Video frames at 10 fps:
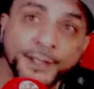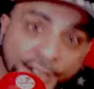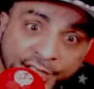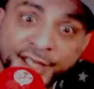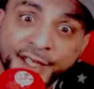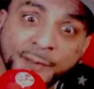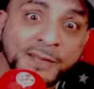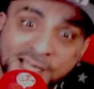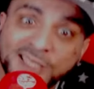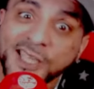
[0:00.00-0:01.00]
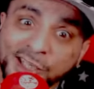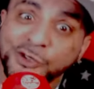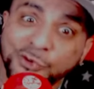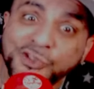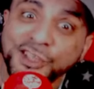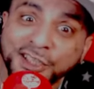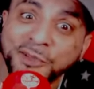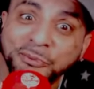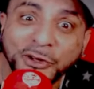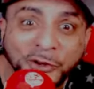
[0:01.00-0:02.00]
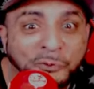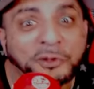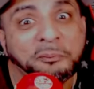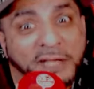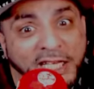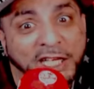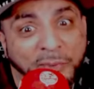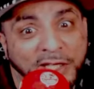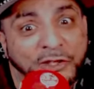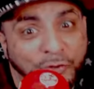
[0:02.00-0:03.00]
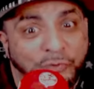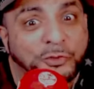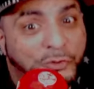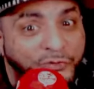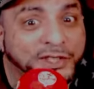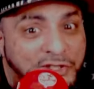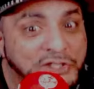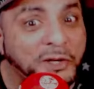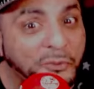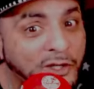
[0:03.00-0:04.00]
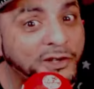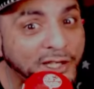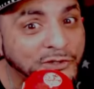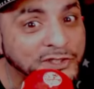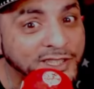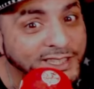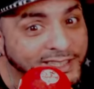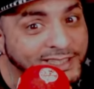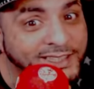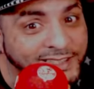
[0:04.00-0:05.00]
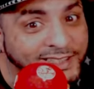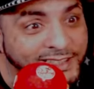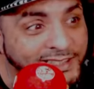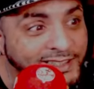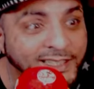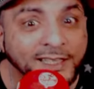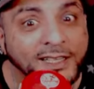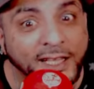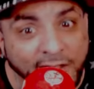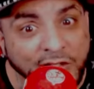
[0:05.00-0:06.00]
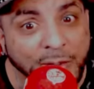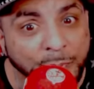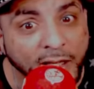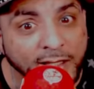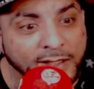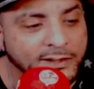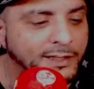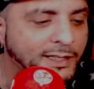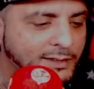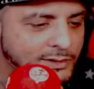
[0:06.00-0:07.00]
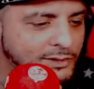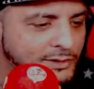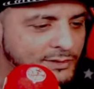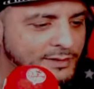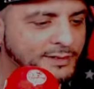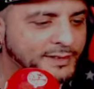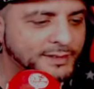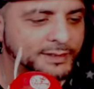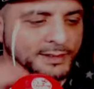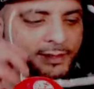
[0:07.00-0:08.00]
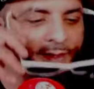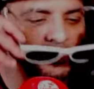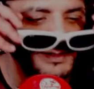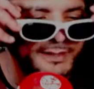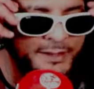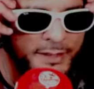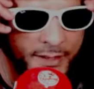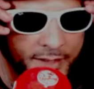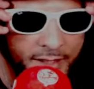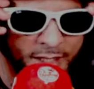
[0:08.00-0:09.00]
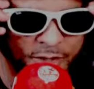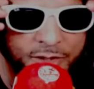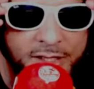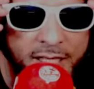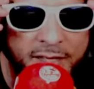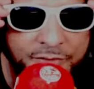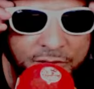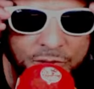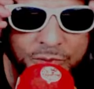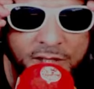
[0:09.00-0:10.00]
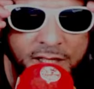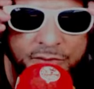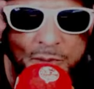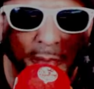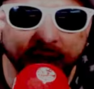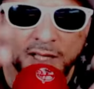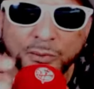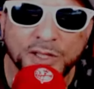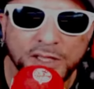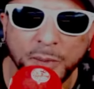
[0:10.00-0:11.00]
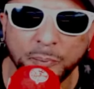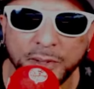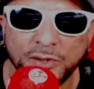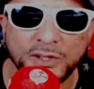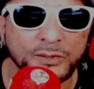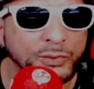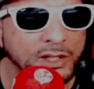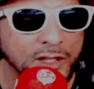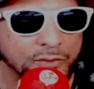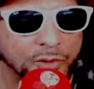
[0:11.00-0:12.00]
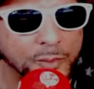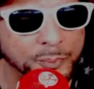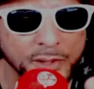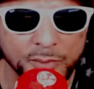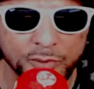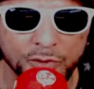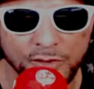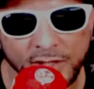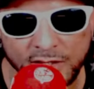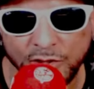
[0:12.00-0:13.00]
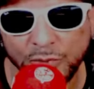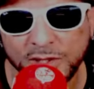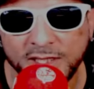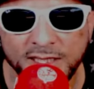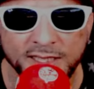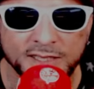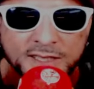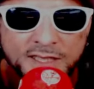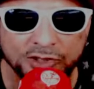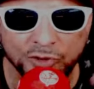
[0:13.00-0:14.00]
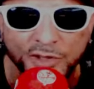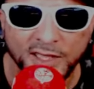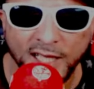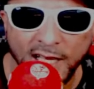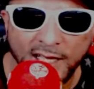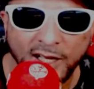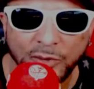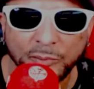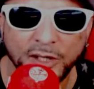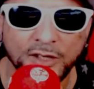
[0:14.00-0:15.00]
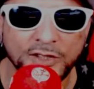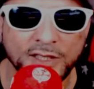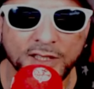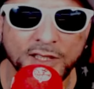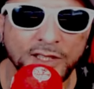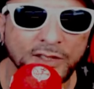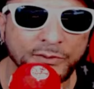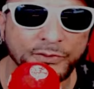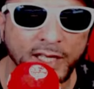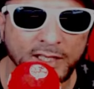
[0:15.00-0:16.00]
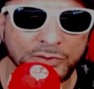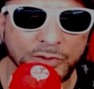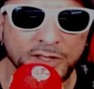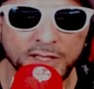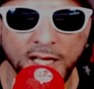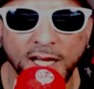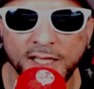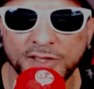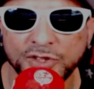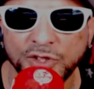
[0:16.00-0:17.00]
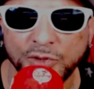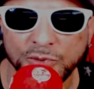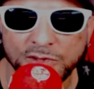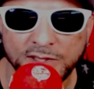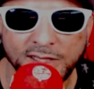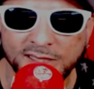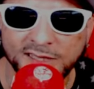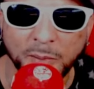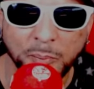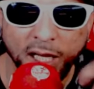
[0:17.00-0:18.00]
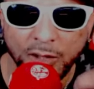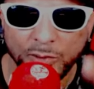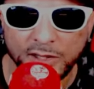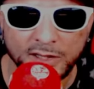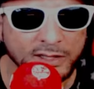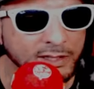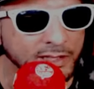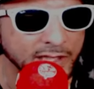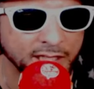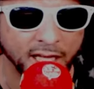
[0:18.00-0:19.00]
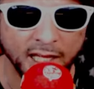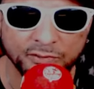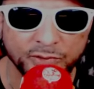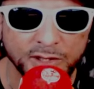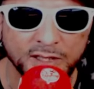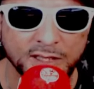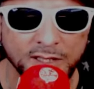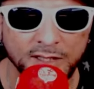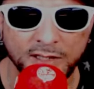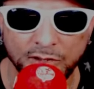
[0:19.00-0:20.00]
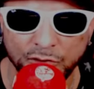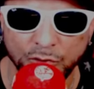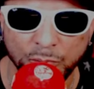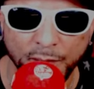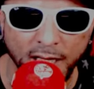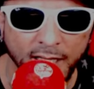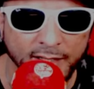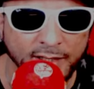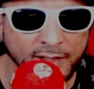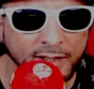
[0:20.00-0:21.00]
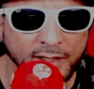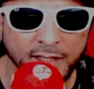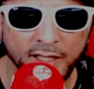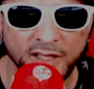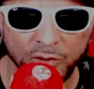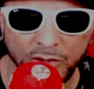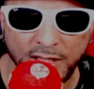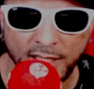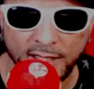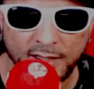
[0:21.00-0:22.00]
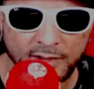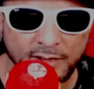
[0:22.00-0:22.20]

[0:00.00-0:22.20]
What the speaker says: I'm not saying you took it, bro, but maybe you moved it somewhere else. Like in your pocket? I don't know. Yo, good afternoon to everybody. We in the building. We love all people. You already know what it is. It's on the lockout, bro. Facts, one of the hottest shows in Zimbabwe, in Africa, Dubai, and all that.